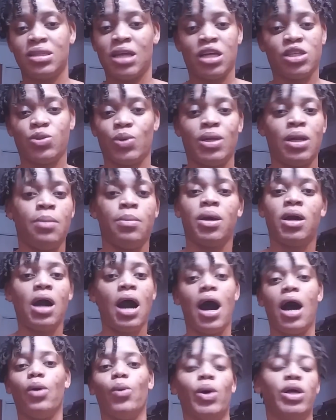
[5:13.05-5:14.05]
That's what them
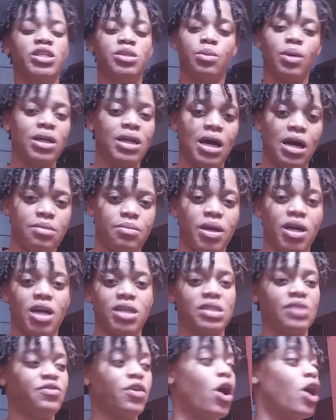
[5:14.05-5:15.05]
call Westmoreland
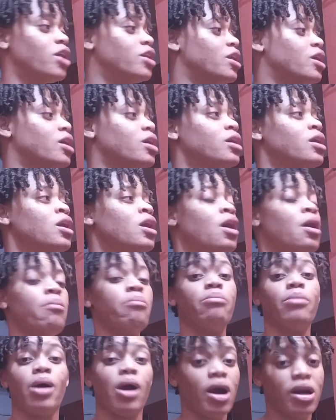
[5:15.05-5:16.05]
because of all the
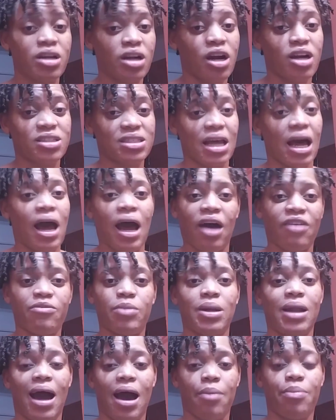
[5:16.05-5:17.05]
murders that have
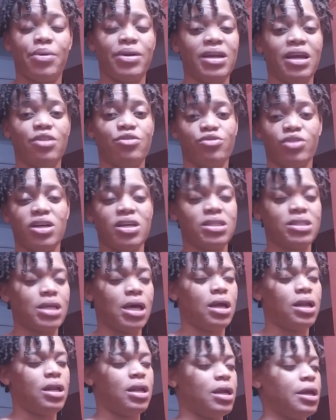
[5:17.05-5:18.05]
been happening
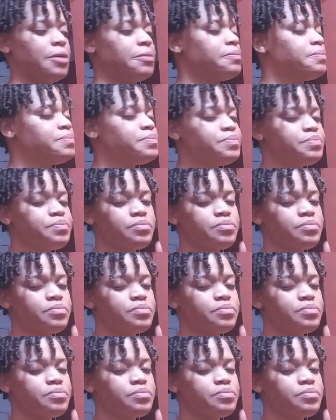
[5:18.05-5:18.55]
recently.